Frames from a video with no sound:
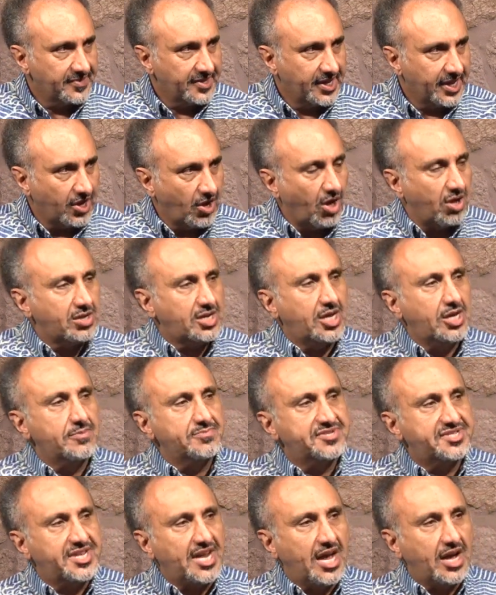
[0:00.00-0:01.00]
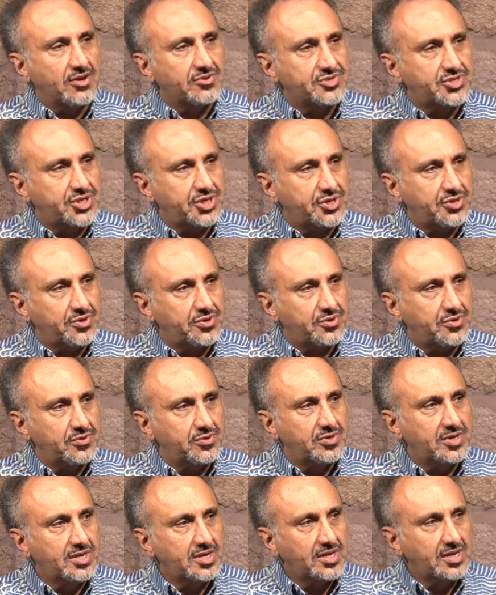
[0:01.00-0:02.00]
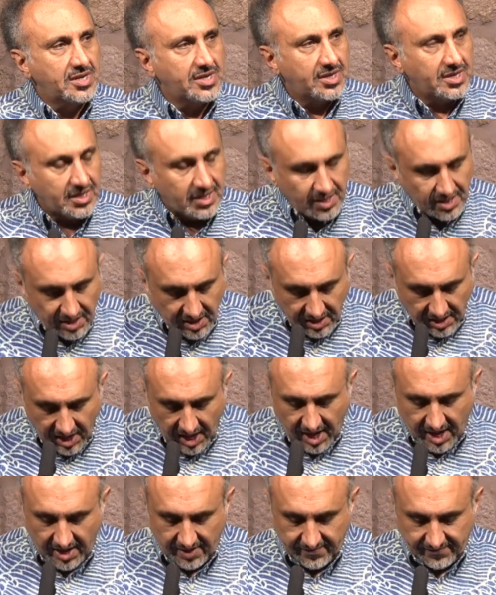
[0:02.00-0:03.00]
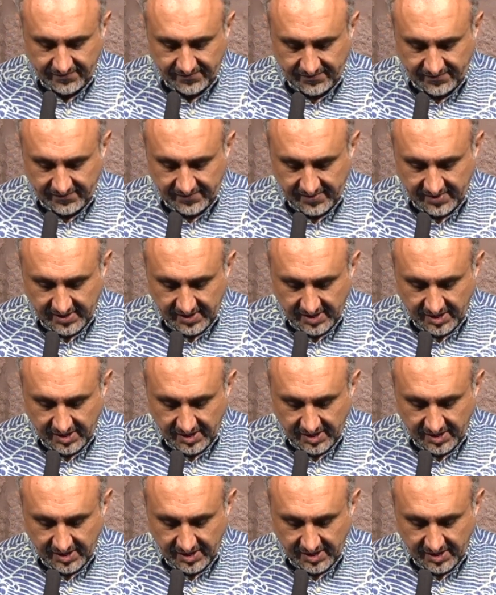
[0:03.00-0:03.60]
It all comes down to love,